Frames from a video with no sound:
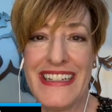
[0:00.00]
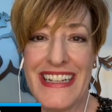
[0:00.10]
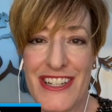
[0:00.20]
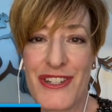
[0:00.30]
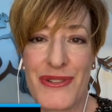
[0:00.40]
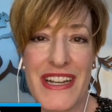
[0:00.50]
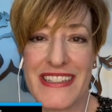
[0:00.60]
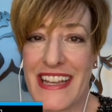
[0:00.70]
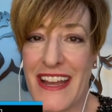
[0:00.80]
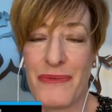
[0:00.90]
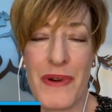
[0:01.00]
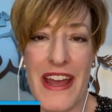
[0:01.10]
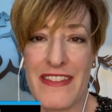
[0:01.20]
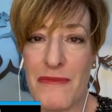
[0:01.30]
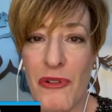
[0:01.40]
industries, and
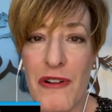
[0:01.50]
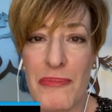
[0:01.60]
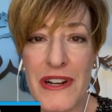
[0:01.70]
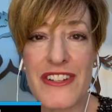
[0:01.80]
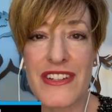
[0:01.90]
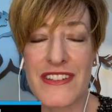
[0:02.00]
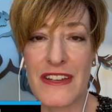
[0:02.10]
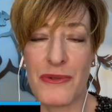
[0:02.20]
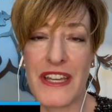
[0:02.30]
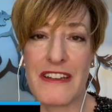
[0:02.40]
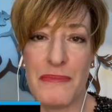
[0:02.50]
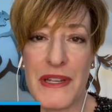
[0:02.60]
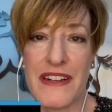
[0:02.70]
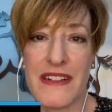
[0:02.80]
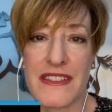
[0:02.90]
the more bridges that we can
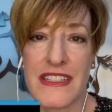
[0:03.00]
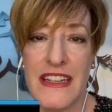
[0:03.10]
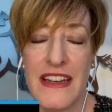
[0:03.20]
build,